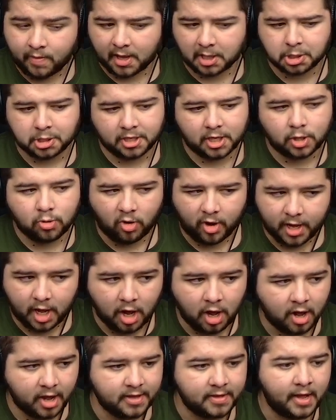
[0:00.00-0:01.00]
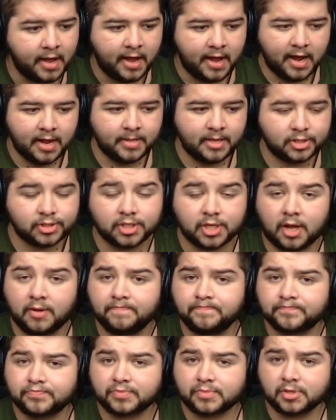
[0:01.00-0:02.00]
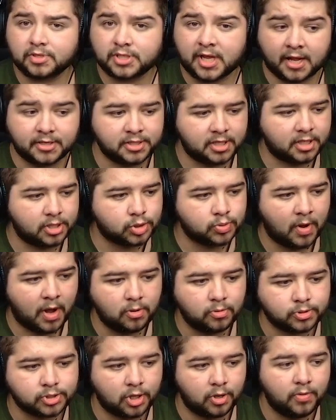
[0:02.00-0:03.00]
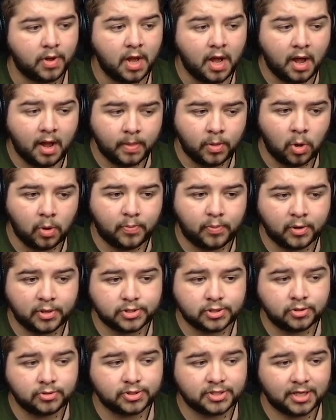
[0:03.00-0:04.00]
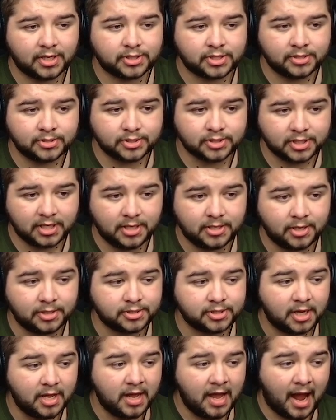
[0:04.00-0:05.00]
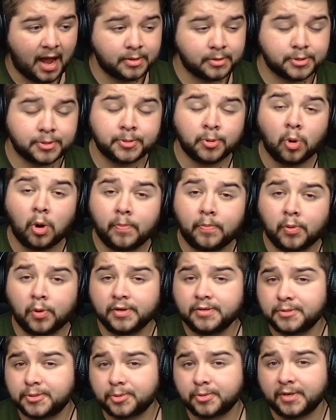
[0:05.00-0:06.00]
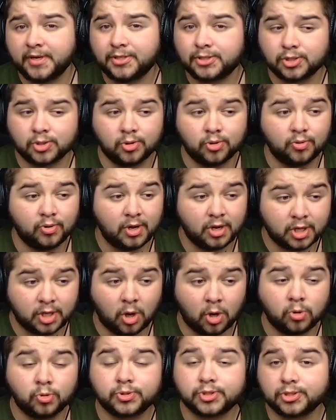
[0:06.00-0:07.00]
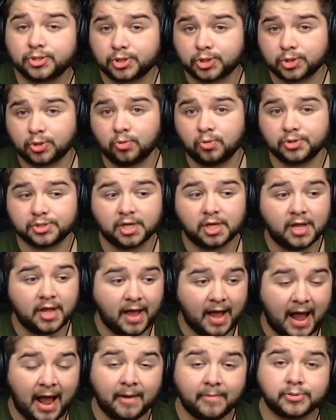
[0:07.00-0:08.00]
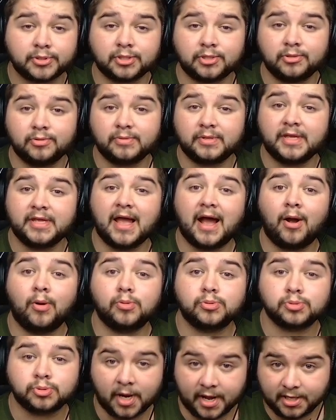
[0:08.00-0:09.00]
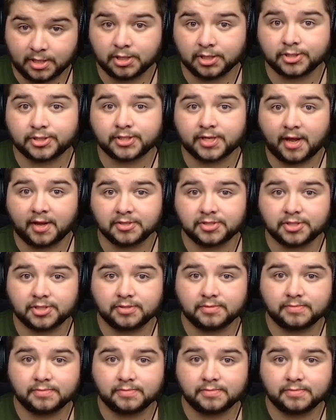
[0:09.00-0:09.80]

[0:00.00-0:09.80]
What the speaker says: actually quite high in this tactic as well. So 0.26 conceded and 4.32 goals scored. Absolutely outrageous stats.